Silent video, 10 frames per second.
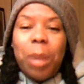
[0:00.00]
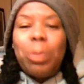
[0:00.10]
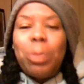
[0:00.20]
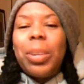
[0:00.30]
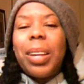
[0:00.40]

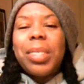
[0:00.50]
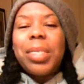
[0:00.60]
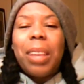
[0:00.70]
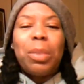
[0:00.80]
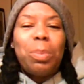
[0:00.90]
hope you guys
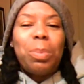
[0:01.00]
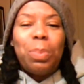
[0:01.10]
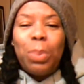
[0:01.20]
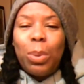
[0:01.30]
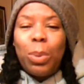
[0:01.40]
have a
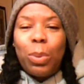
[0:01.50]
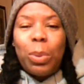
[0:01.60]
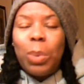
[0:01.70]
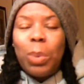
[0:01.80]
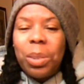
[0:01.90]

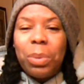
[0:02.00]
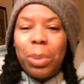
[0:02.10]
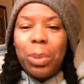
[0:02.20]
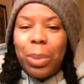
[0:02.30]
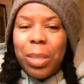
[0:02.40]
beautiful,
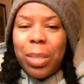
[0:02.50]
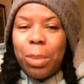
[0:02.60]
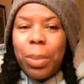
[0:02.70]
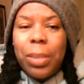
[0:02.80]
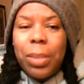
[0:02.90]
wonderful
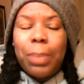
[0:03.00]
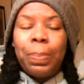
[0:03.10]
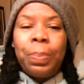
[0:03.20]
Christmas.